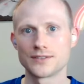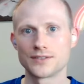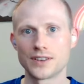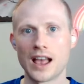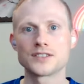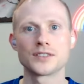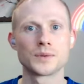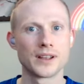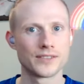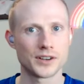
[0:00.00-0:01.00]
if answer
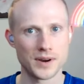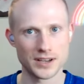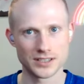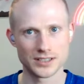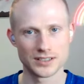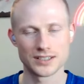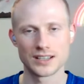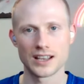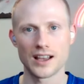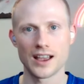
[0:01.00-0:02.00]
whatever questions
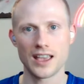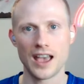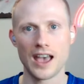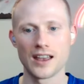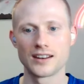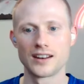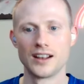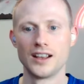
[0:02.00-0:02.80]
that I can.